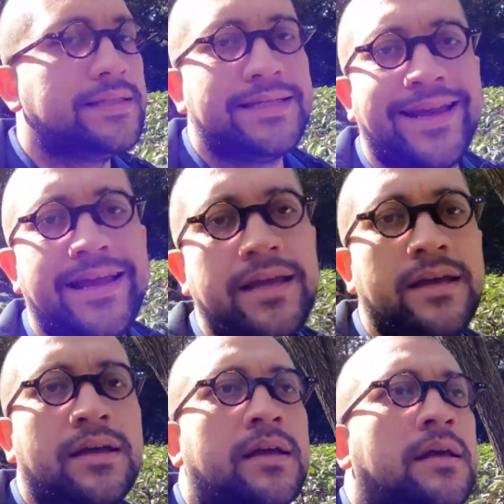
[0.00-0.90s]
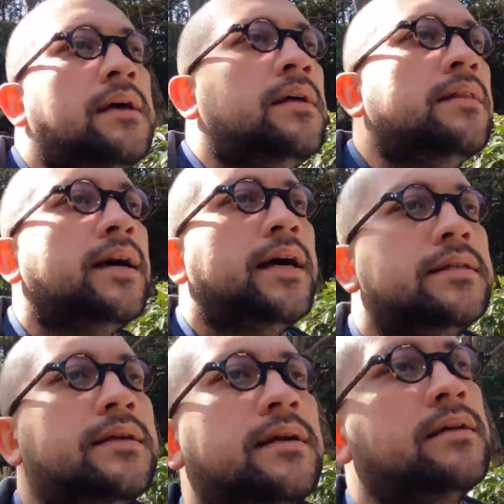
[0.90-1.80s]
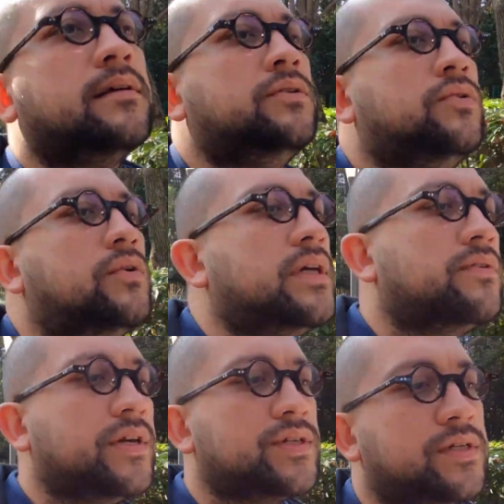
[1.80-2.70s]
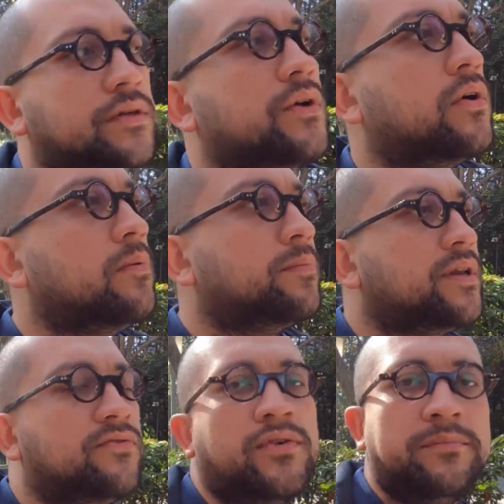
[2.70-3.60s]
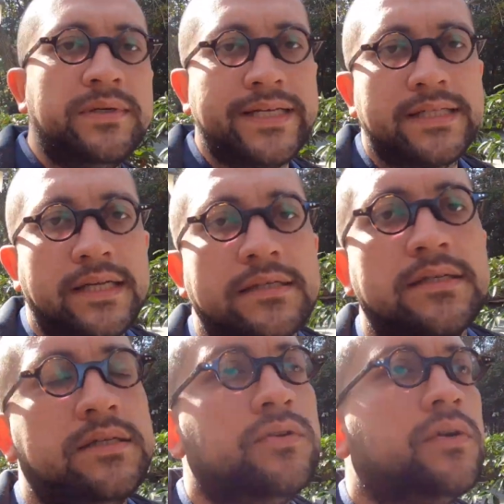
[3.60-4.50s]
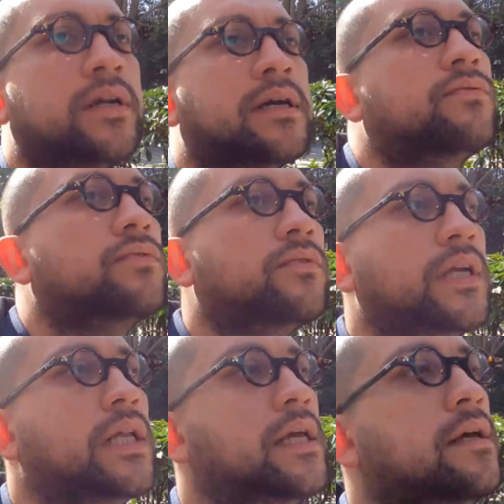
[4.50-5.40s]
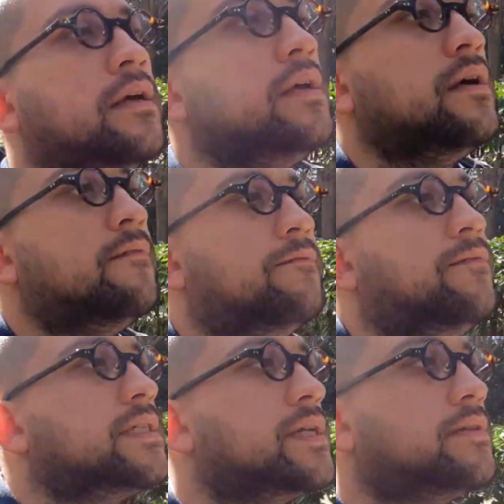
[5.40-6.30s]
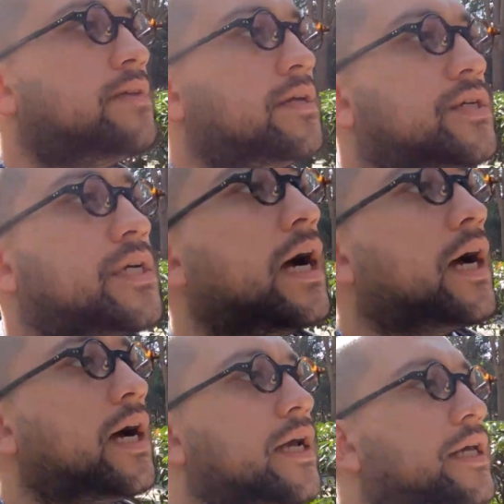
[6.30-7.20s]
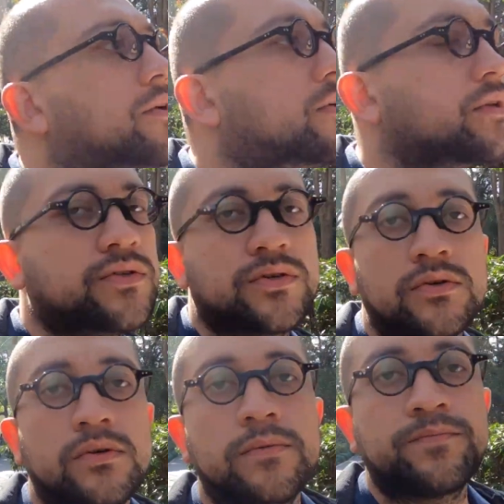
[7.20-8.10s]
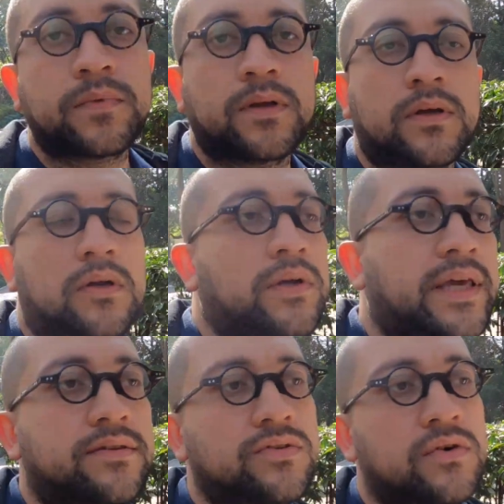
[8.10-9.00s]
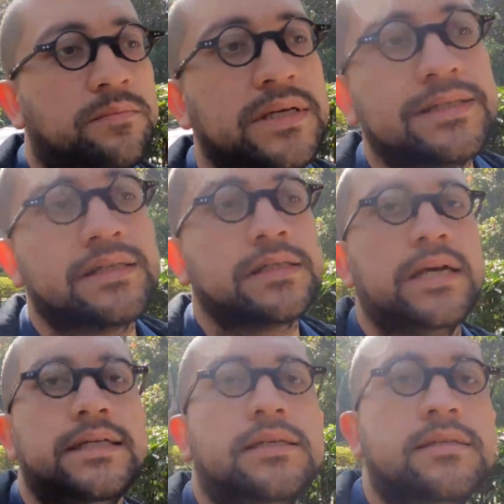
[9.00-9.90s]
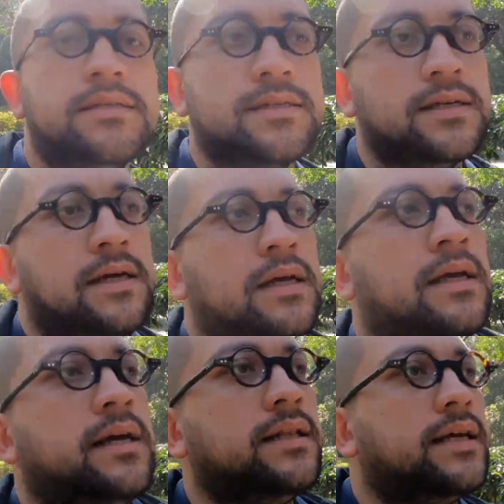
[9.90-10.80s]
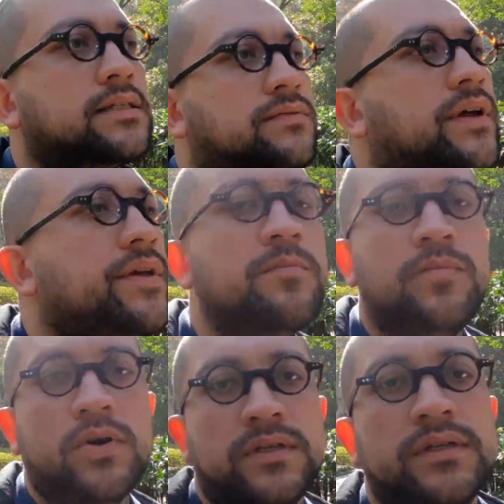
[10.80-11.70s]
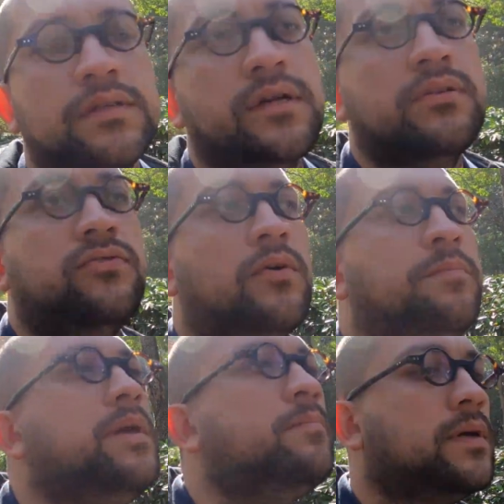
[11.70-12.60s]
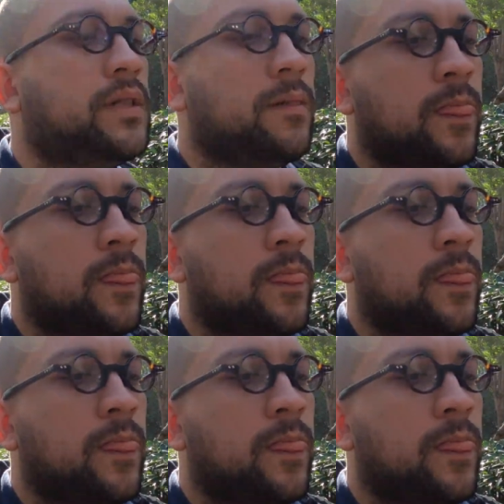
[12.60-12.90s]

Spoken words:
city that you can register your company from distance. You don't have to really visit Shanghai in order to get your business license. And that's very important for people